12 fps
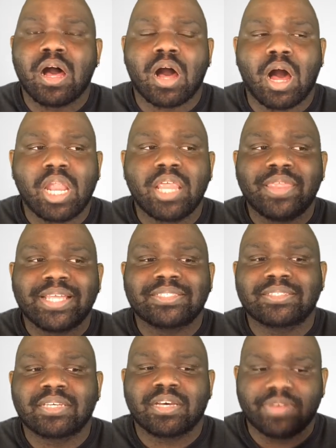All of that
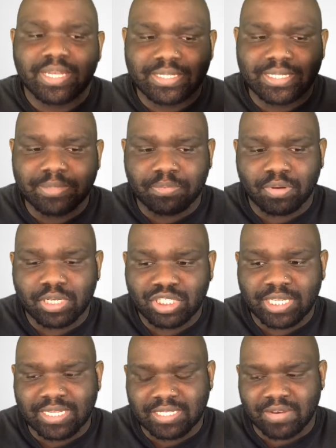stuff
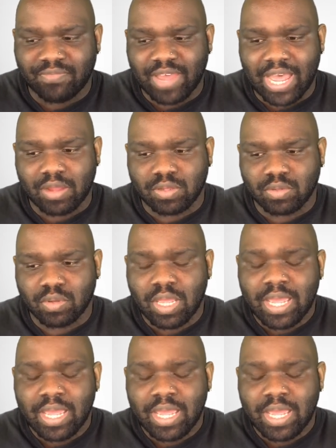depreciates in value.